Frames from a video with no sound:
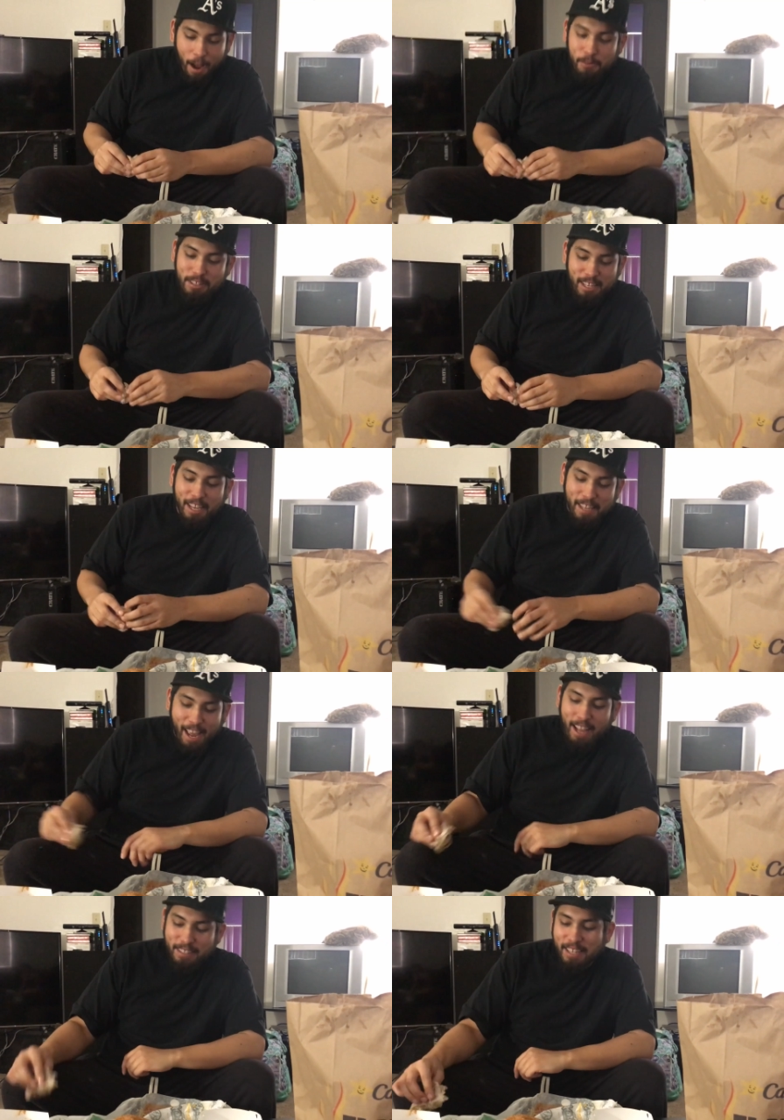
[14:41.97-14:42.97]
I would say,
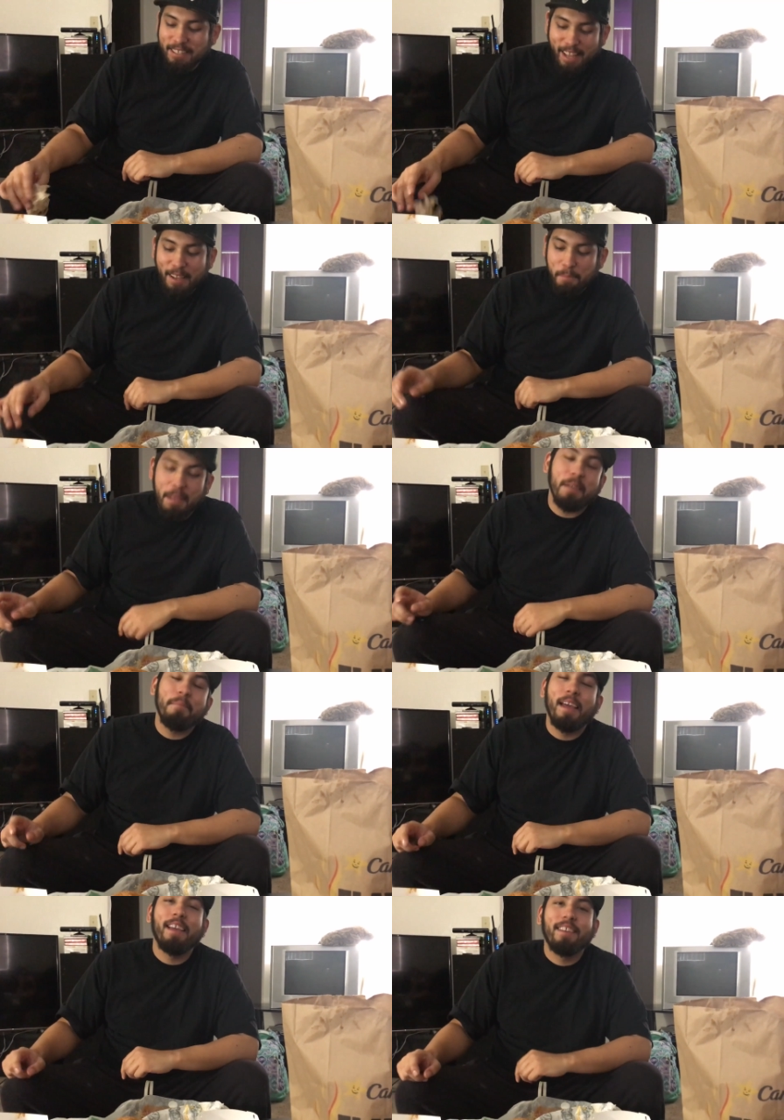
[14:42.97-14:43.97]
yeah, it tastes like a Big
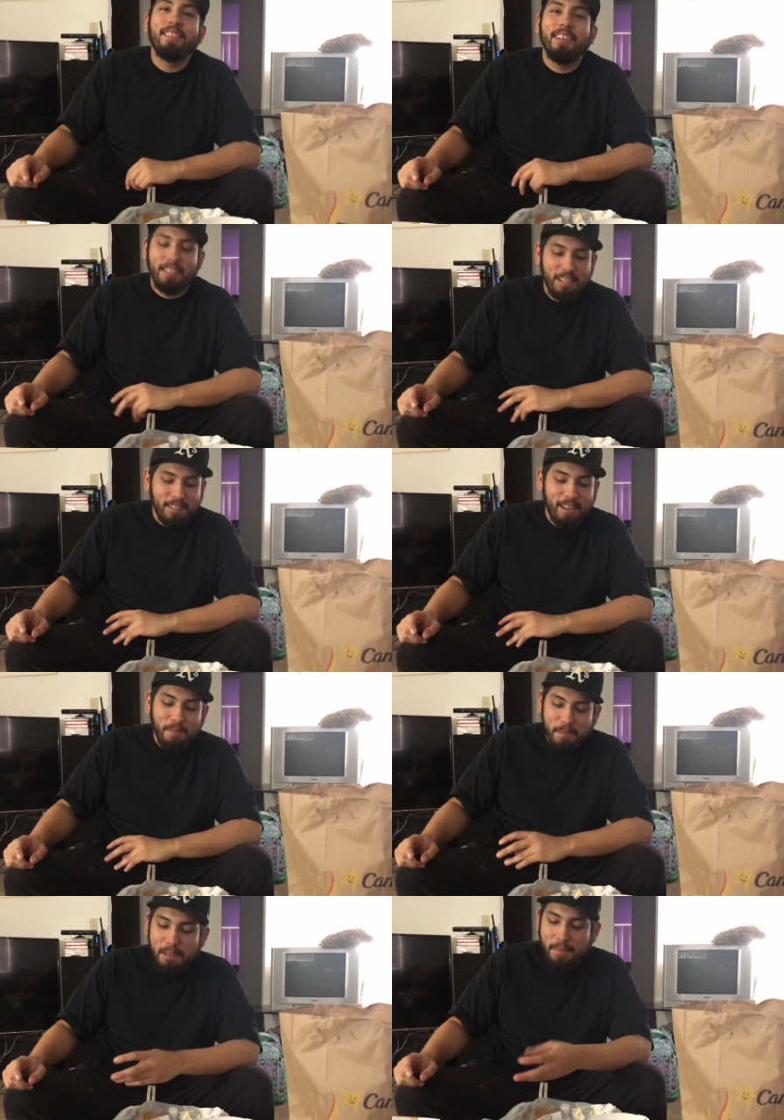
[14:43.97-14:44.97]
Mac. It tastes like a
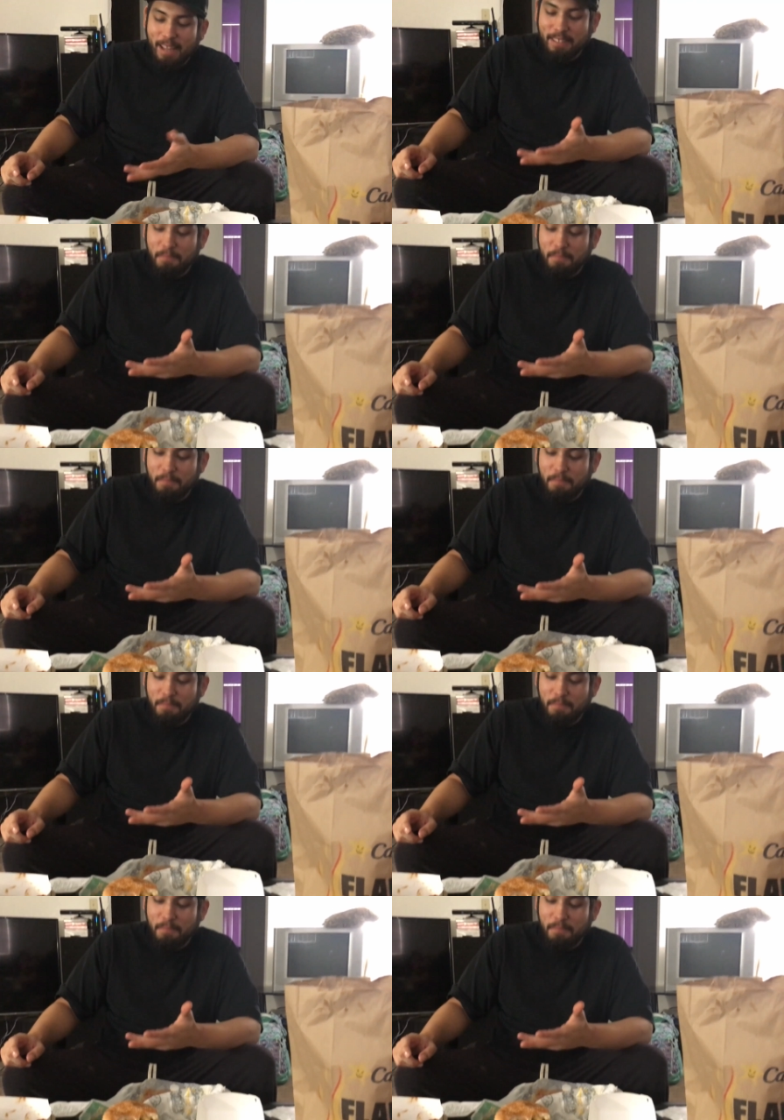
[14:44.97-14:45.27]
Big Mac